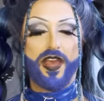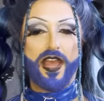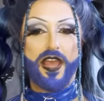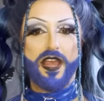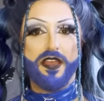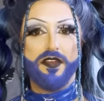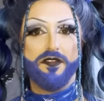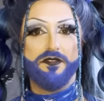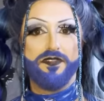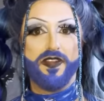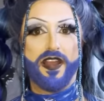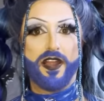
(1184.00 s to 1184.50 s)

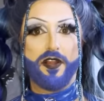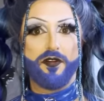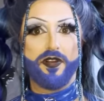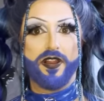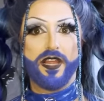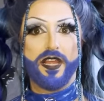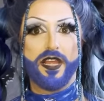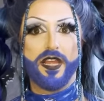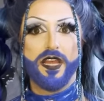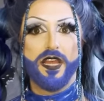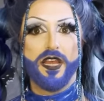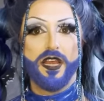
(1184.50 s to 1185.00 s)
a
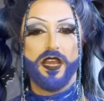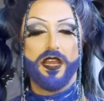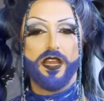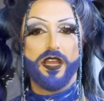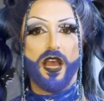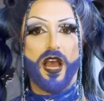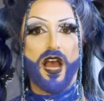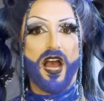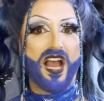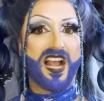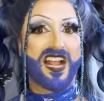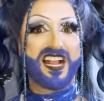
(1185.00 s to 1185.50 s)
very
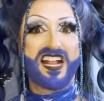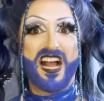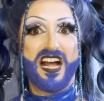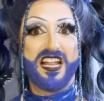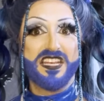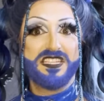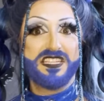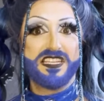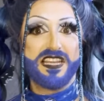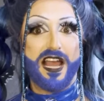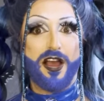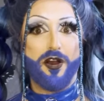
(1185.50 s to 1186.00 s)
uh,
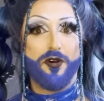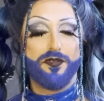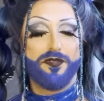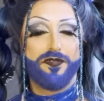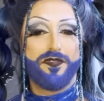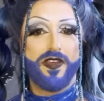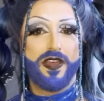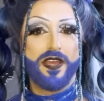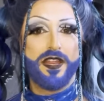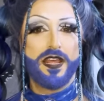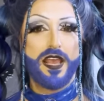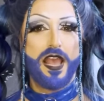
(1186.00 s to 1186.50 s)
cunty
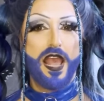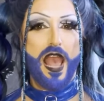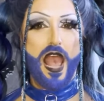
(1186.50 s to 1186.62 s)
outfit.